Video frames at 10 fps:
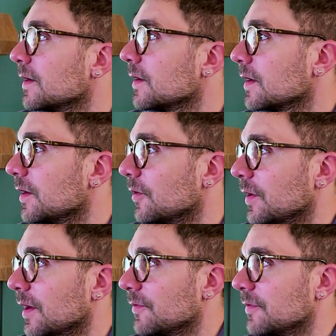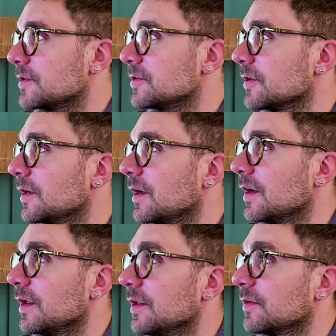Here we have the
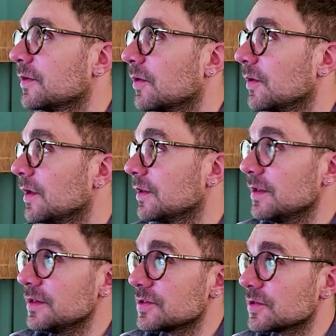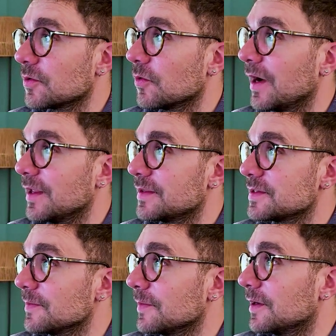tool. It is quite
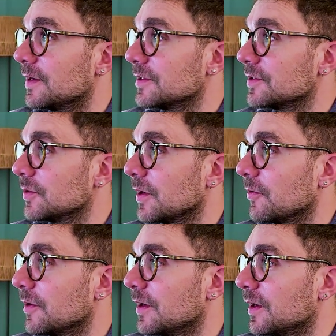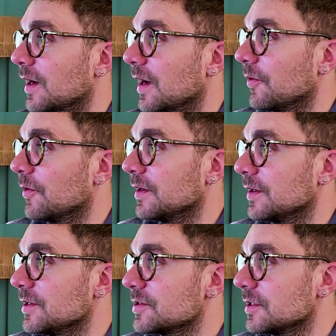similar to our
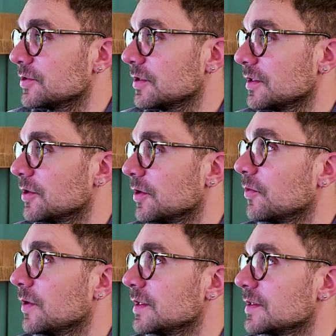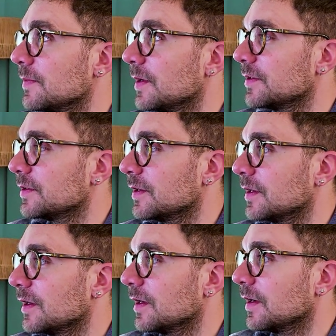initial tool, though we need a
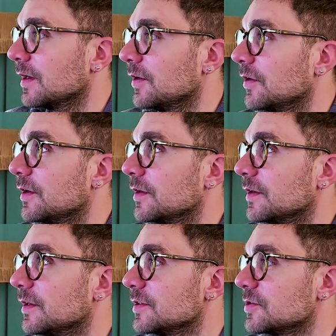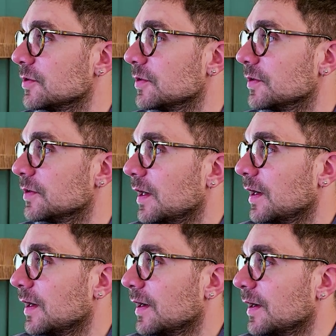button in order to
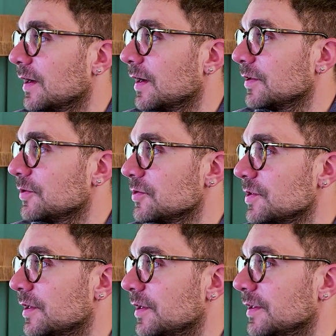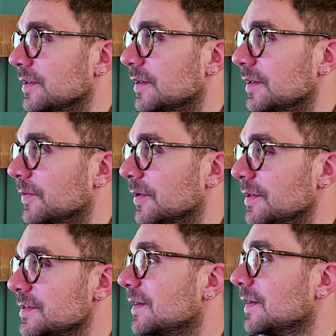generate the report.